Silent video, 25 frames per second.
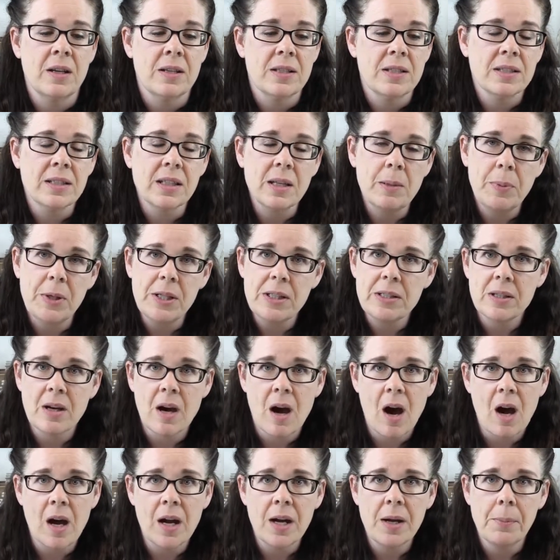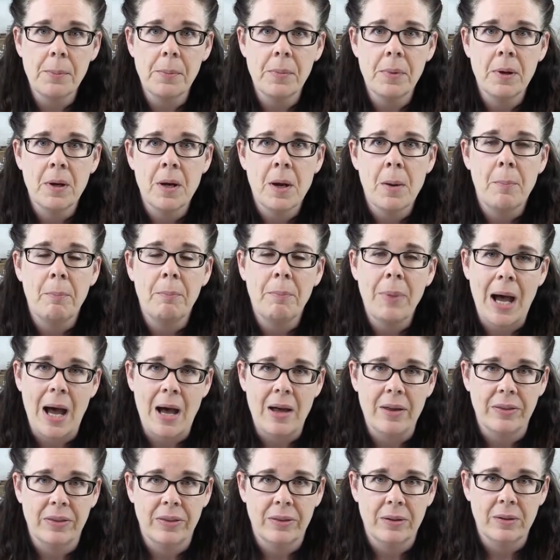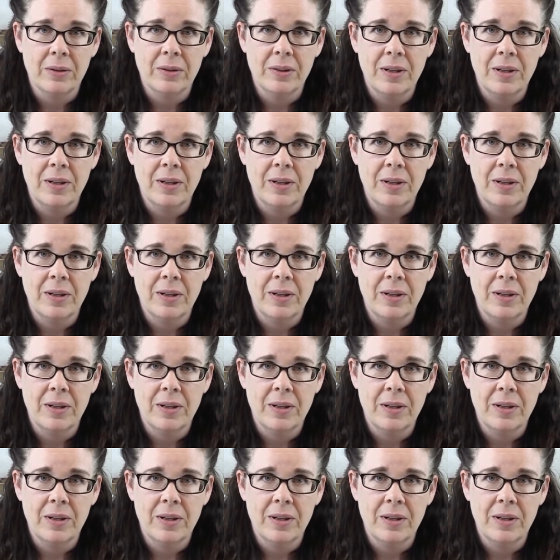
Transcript: sleepy time bath.